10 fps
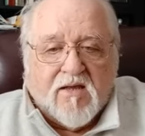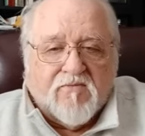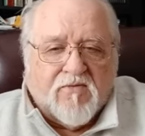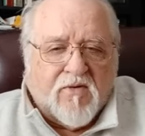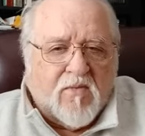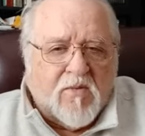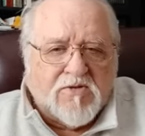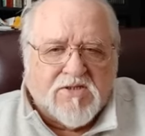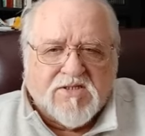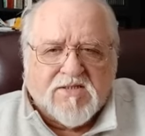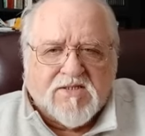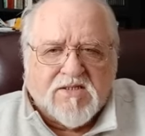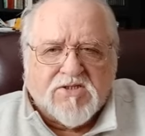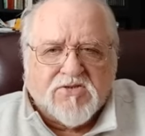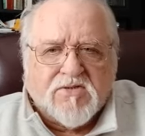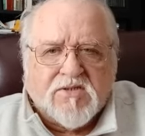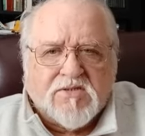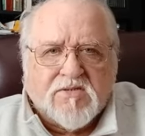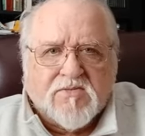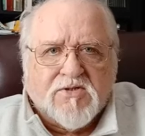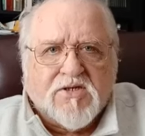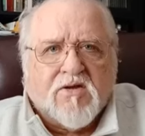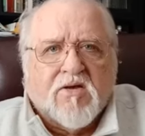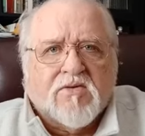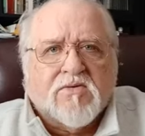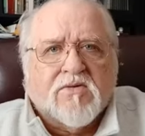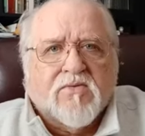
for almost 6 centuries was called